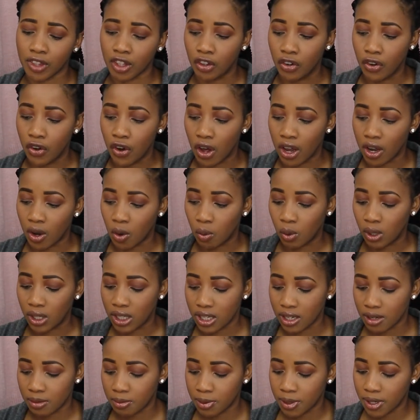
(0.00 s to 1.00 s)
not a
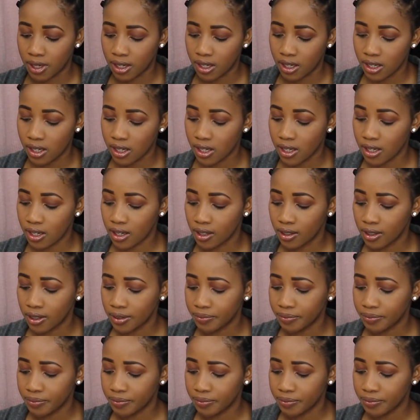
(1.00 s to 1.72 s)
winter piece.